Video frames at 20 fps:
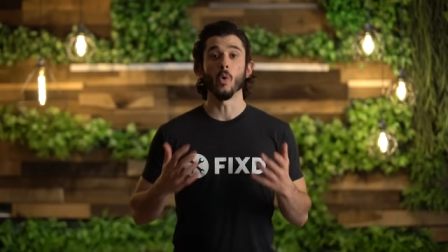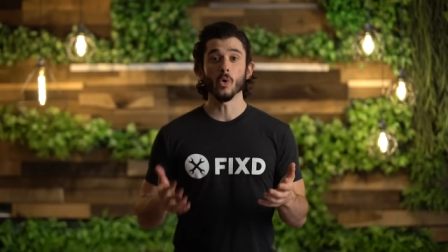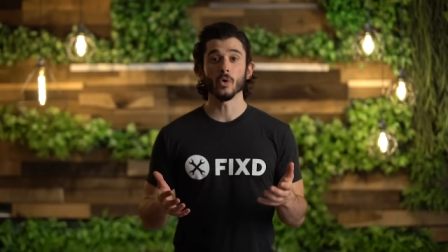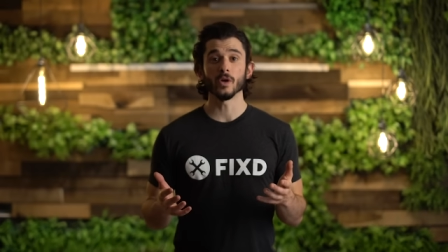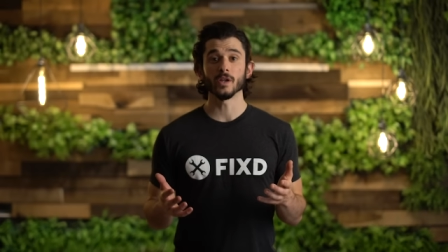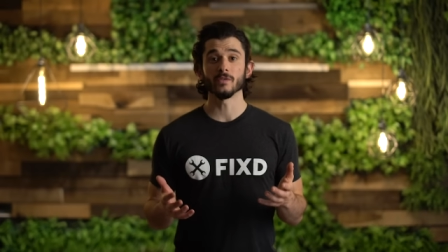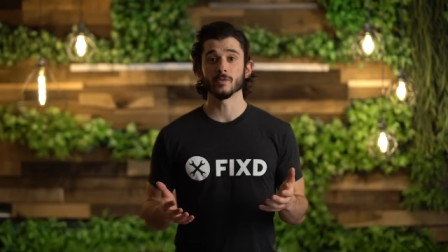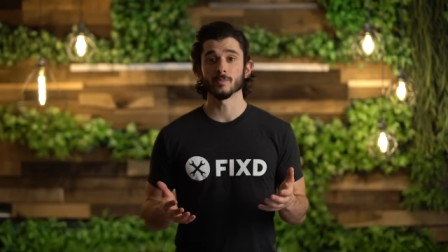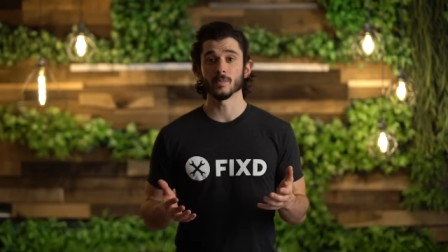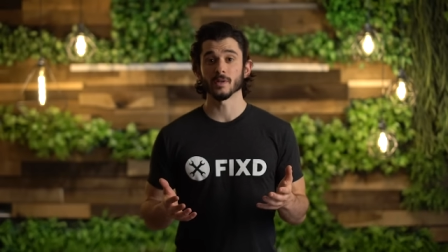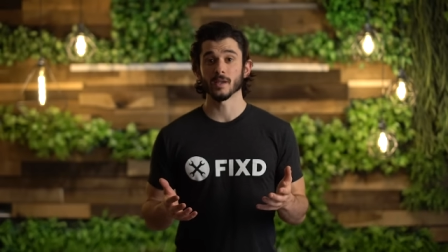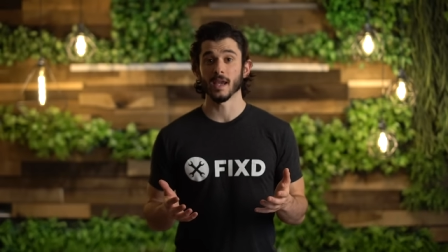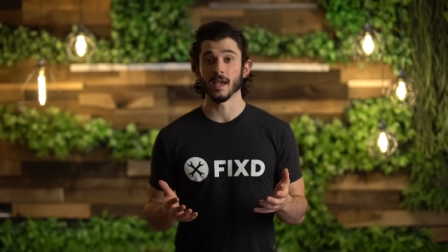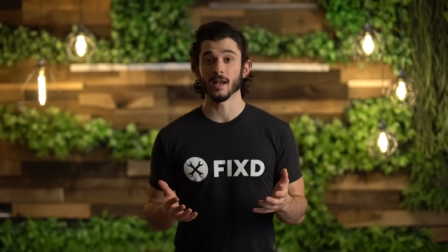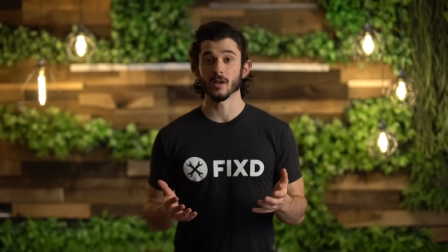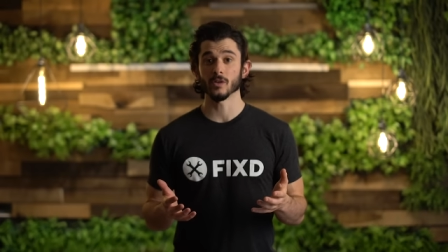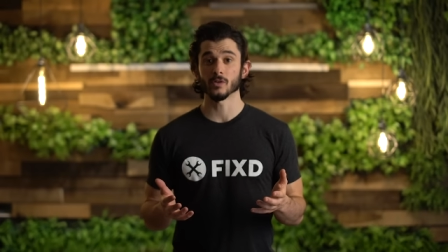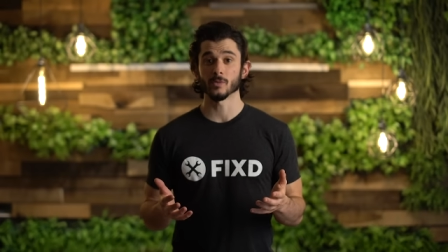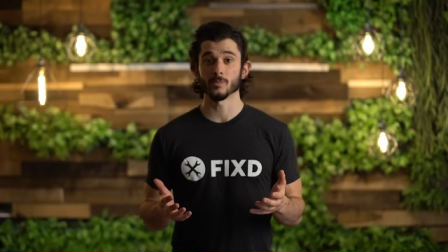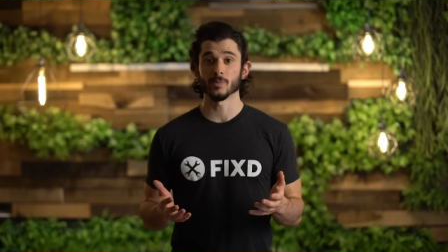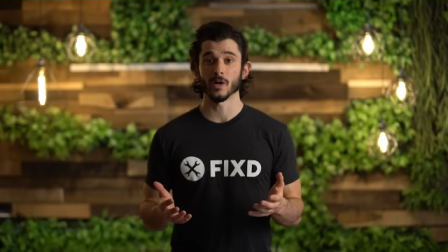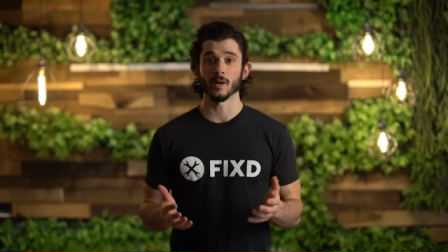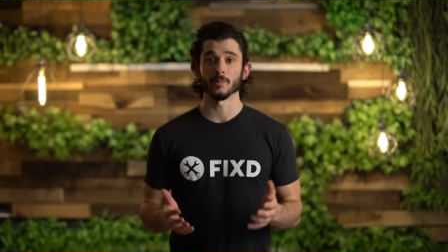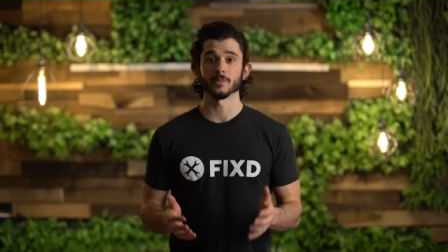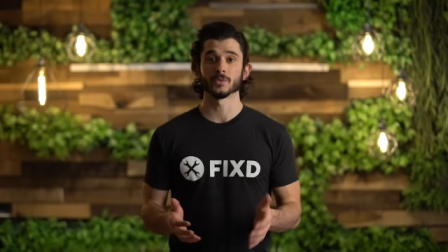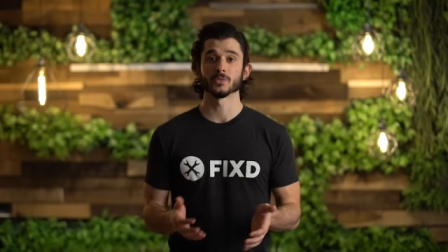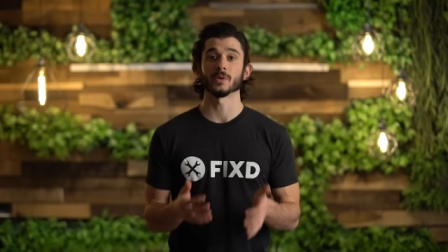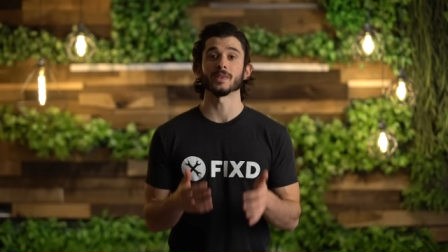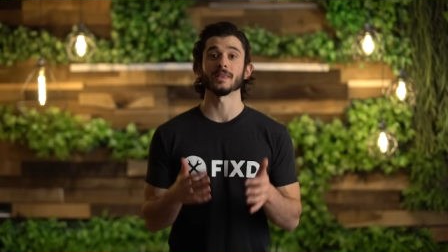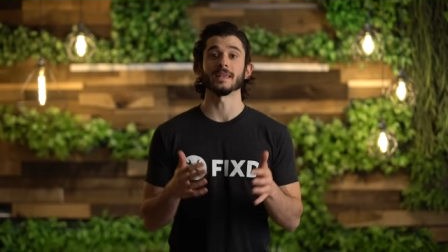or even mechanical
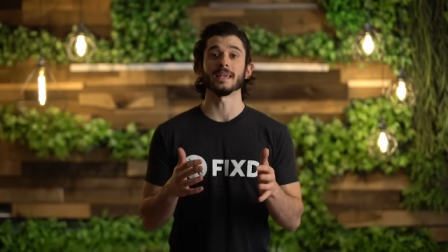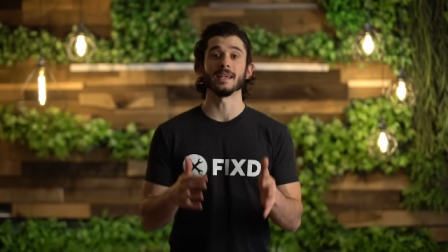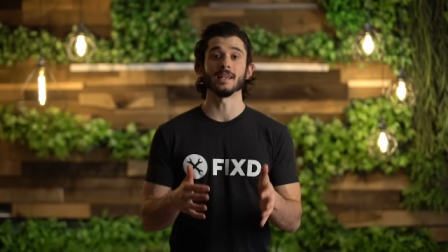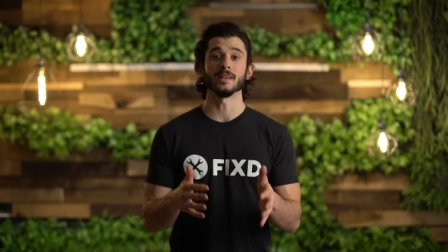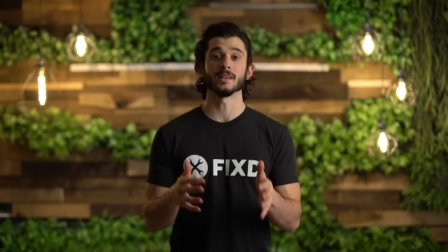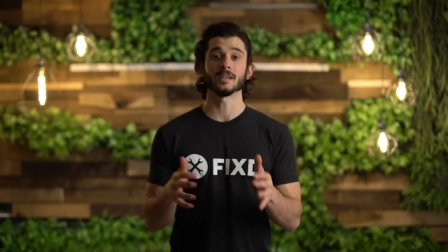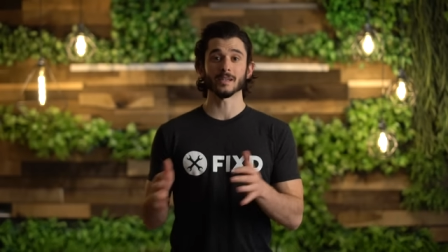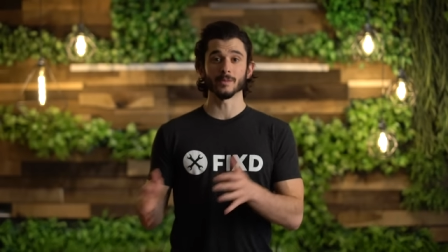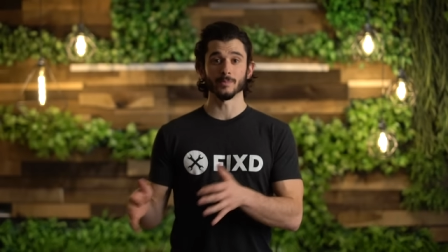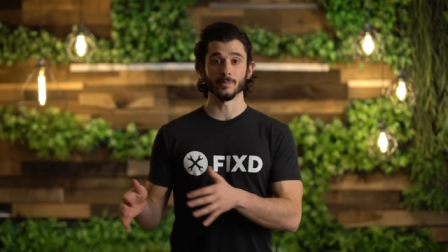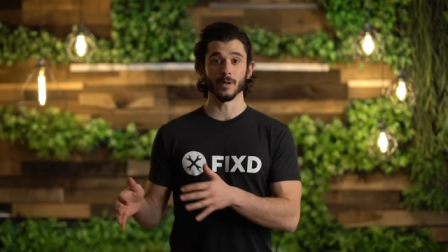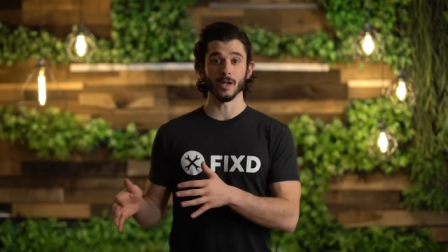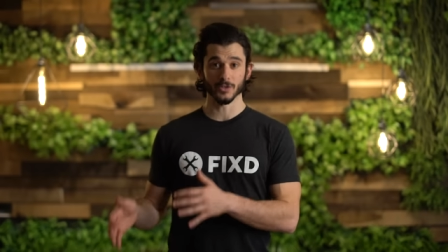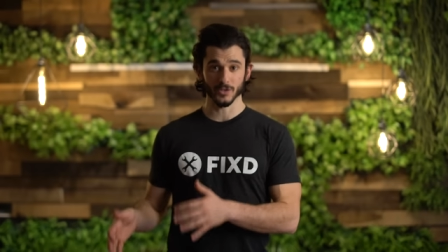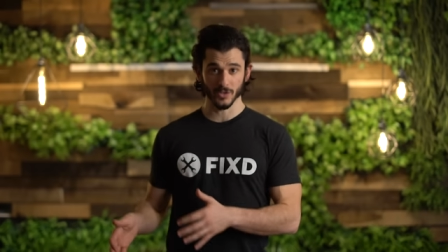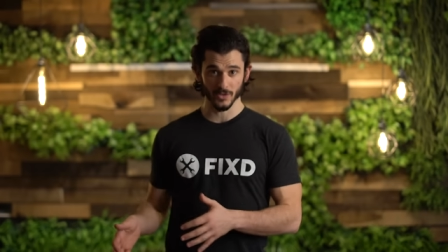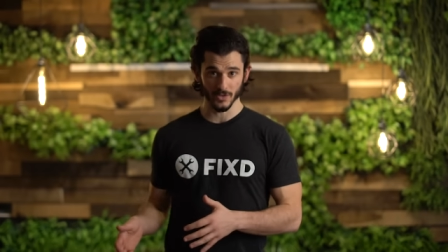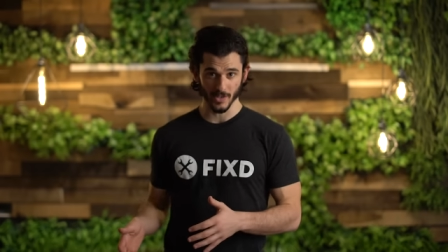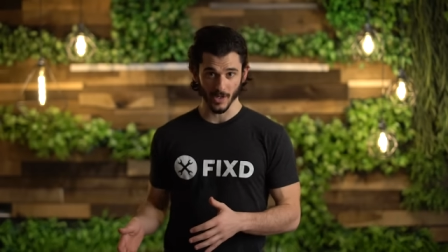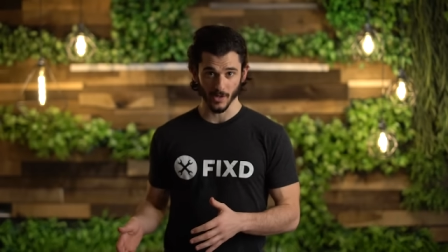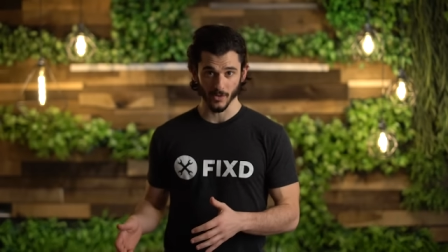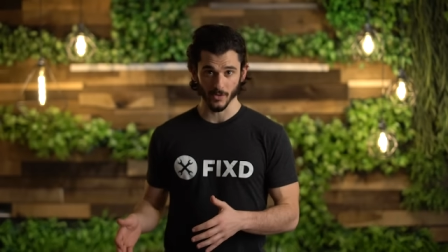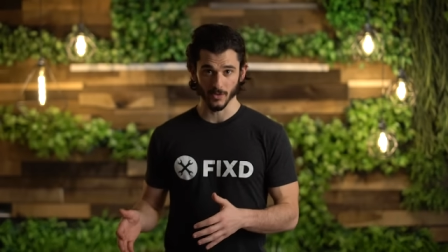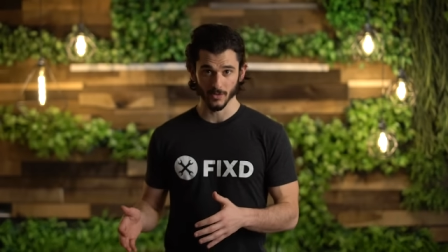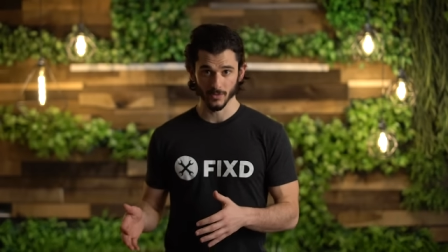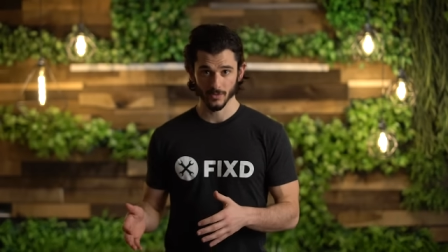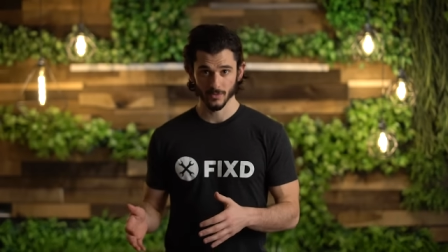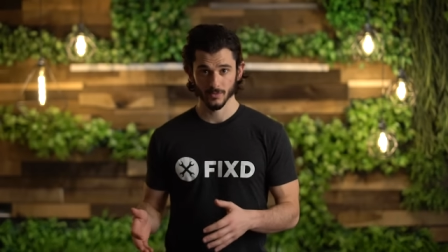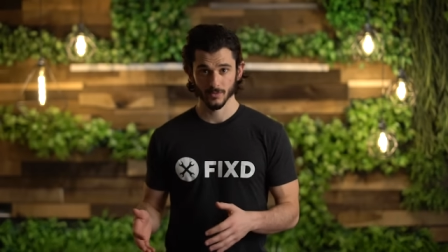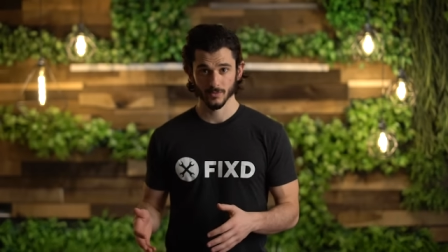problems within the combustion cycle.